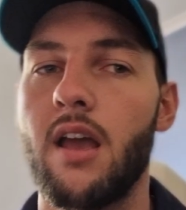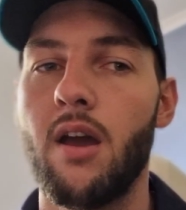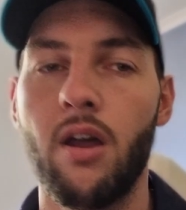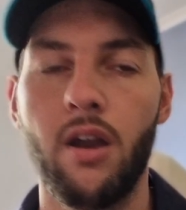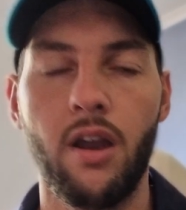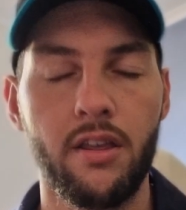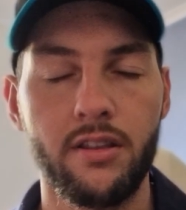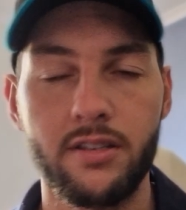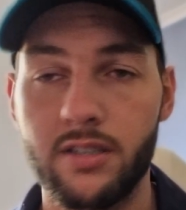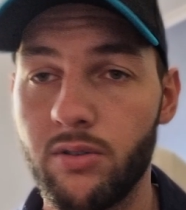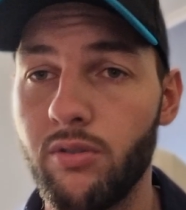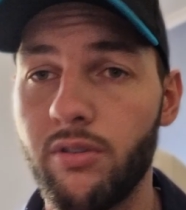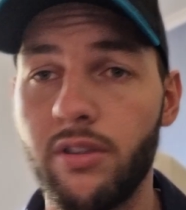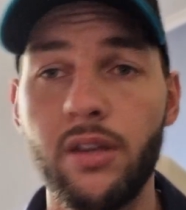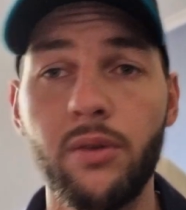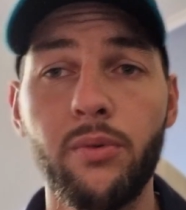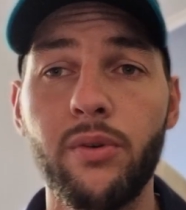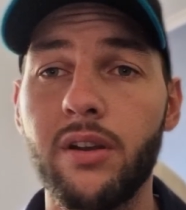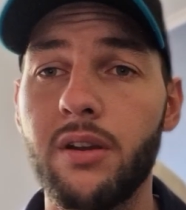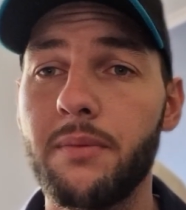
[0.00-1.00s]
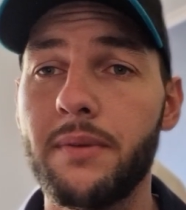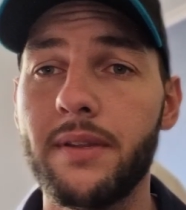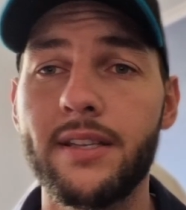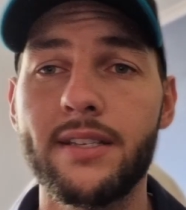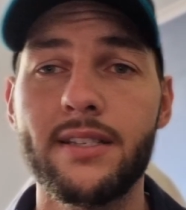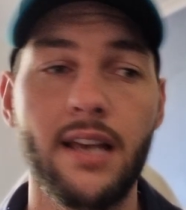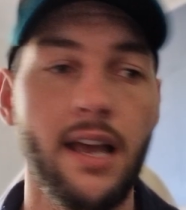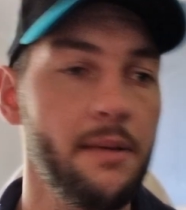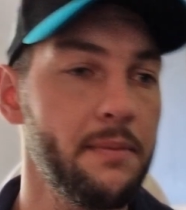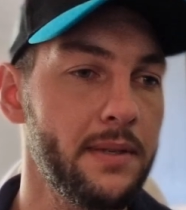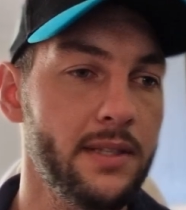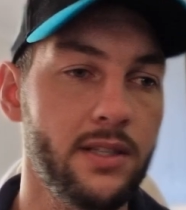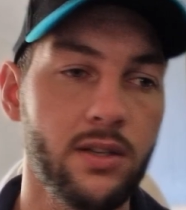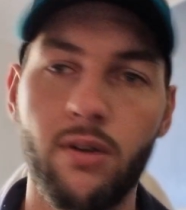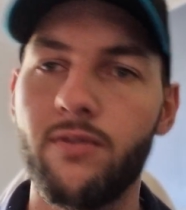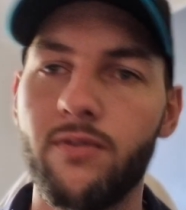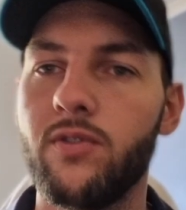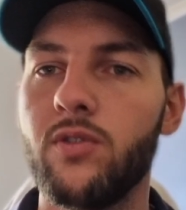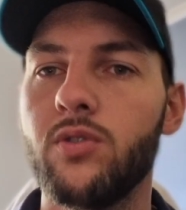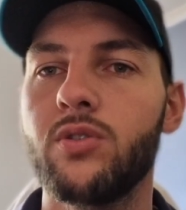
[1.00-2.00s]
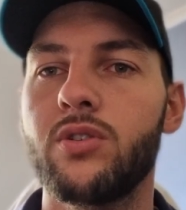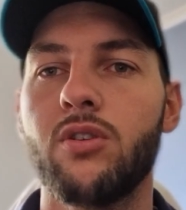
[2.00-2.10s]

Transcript: I still think we're going to be the same, the top four